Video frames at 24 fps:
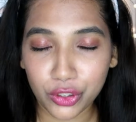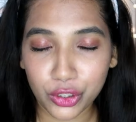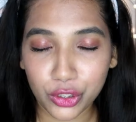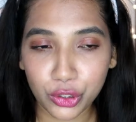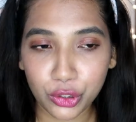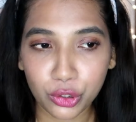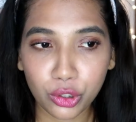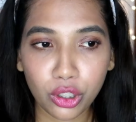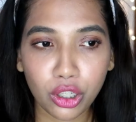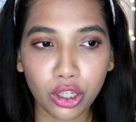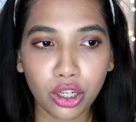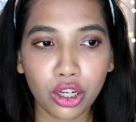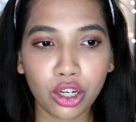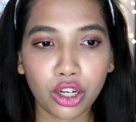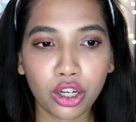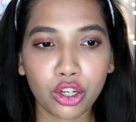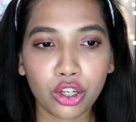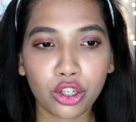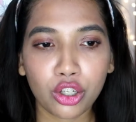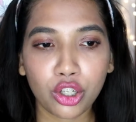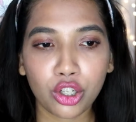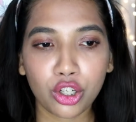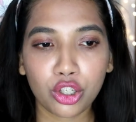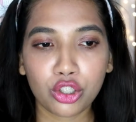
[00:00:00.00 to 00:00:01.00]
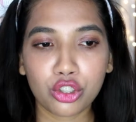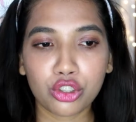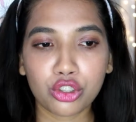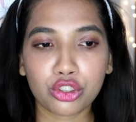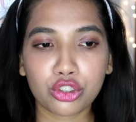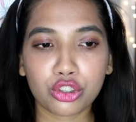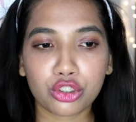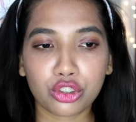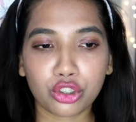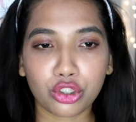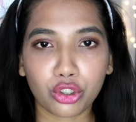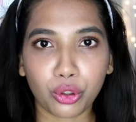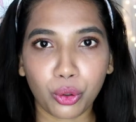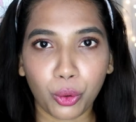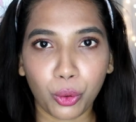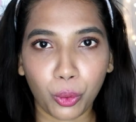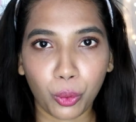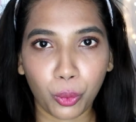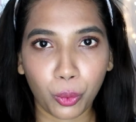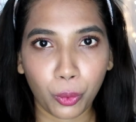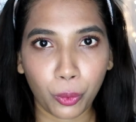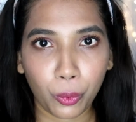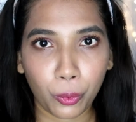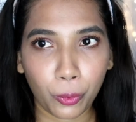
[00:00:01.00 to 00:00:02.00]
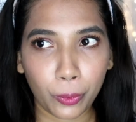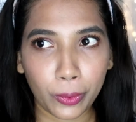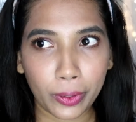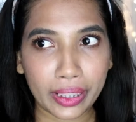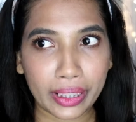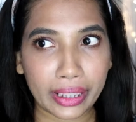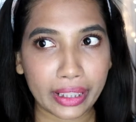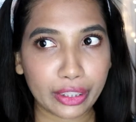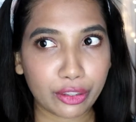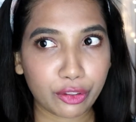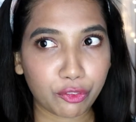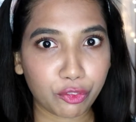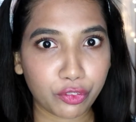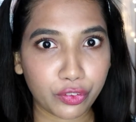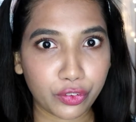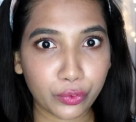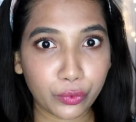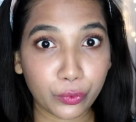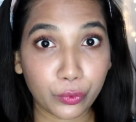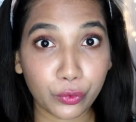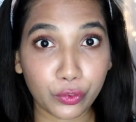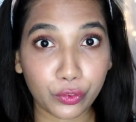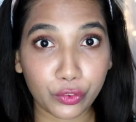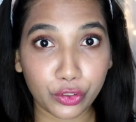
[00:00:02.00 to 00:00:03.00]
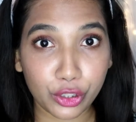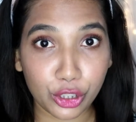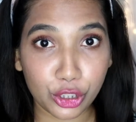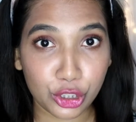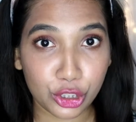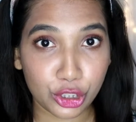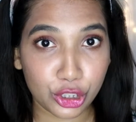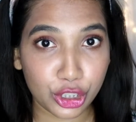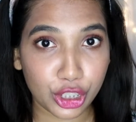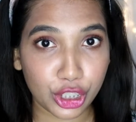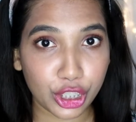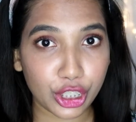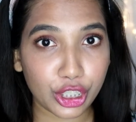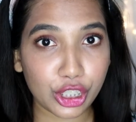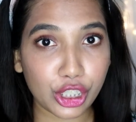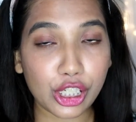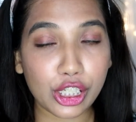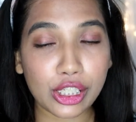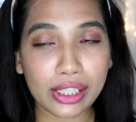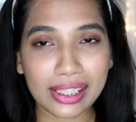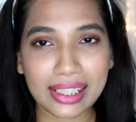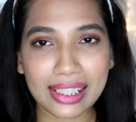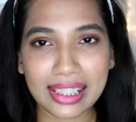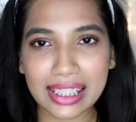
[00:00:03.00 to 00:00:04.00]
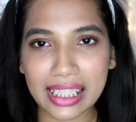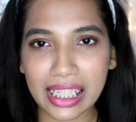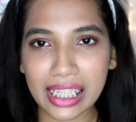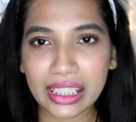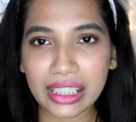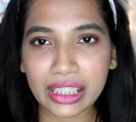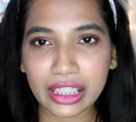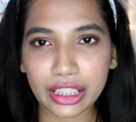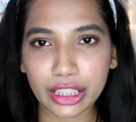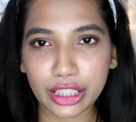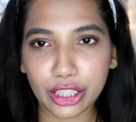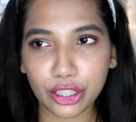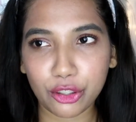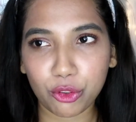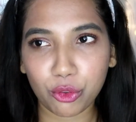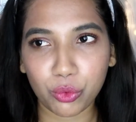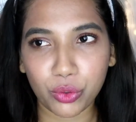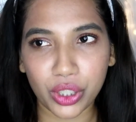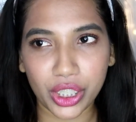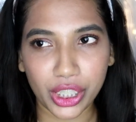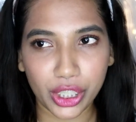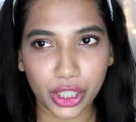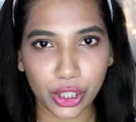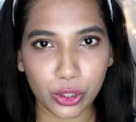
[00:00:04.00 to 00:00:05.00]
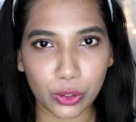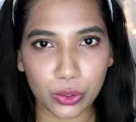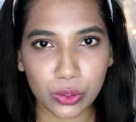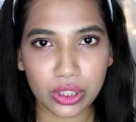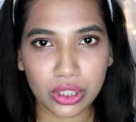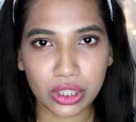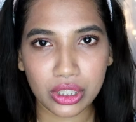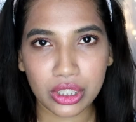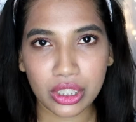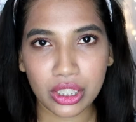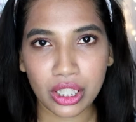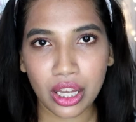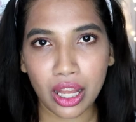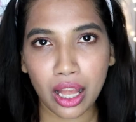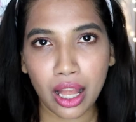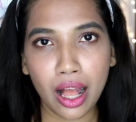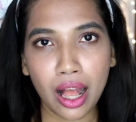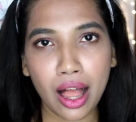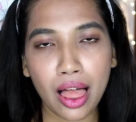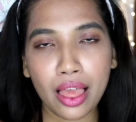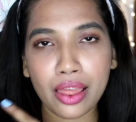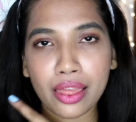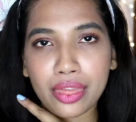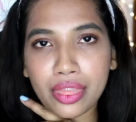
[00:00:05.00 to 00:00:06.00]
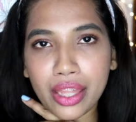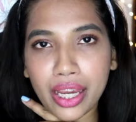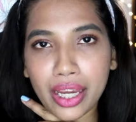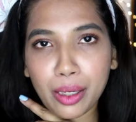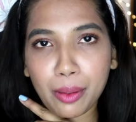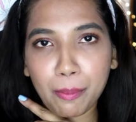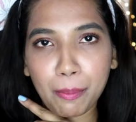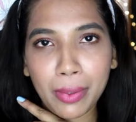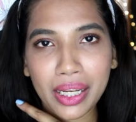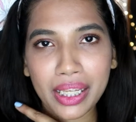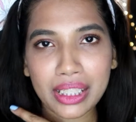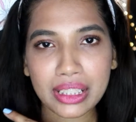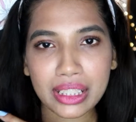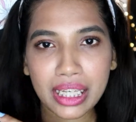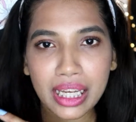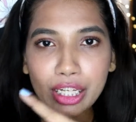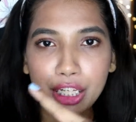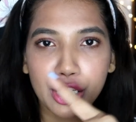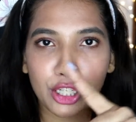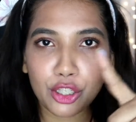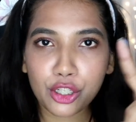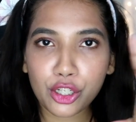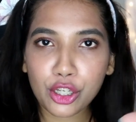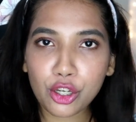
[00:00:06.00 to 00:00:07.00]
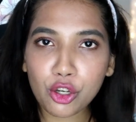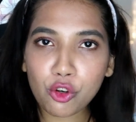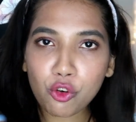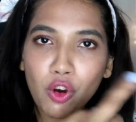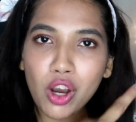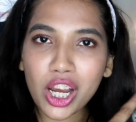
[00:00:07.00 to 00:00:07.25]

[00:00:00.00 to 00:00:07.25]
with you. So if you're interested in skincare videos, then please continue